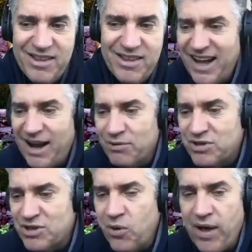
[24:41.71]
I was
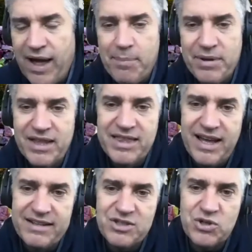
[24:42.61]
so happy
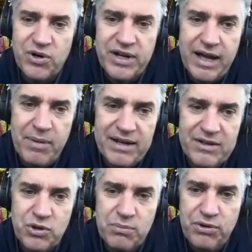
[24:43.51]
that story got made into
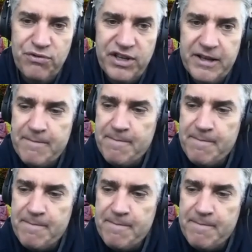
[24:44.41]
a movie,